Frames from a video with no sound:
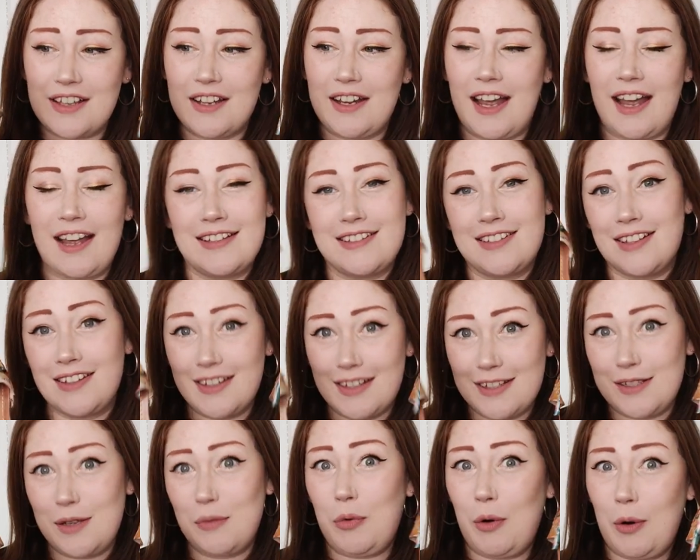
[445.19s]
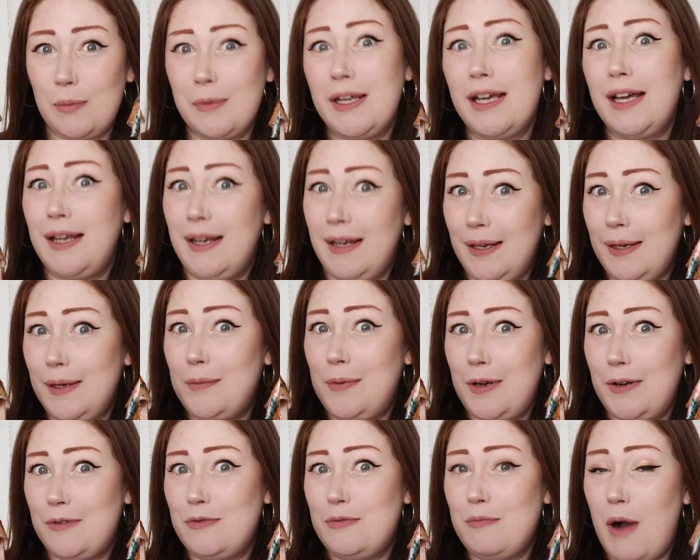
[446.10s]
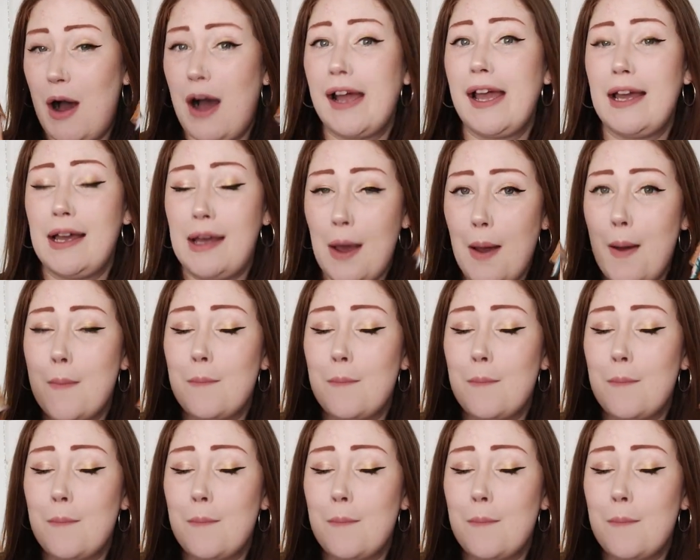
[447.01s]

Okay, so these are probably a little bit of my